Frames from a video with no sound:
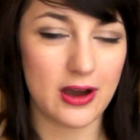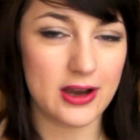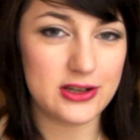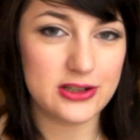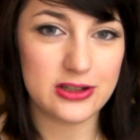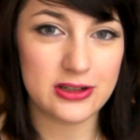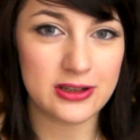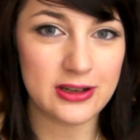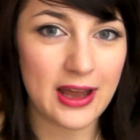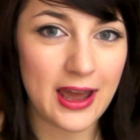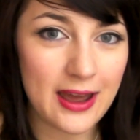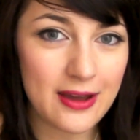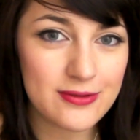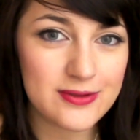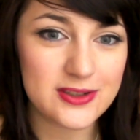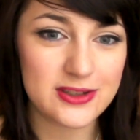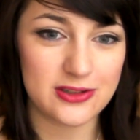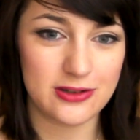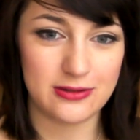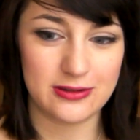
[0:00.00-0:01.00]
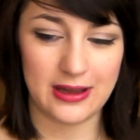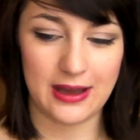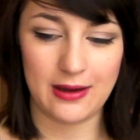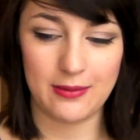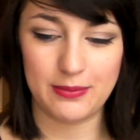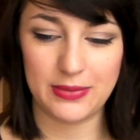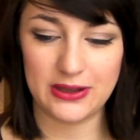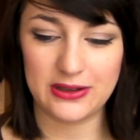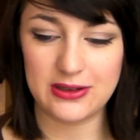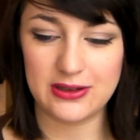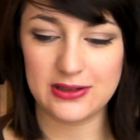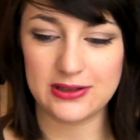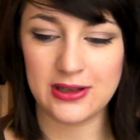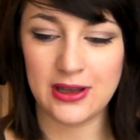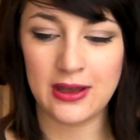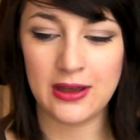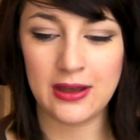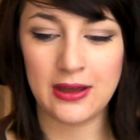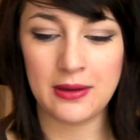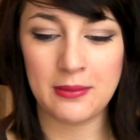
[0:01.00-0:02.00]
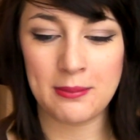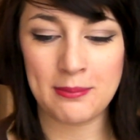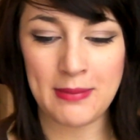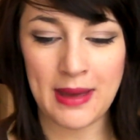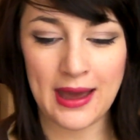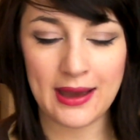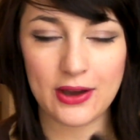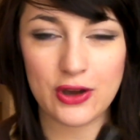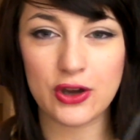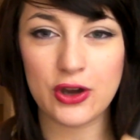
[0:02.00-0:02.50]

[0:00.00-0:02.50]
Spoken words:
I shouldn't have to do that because MAC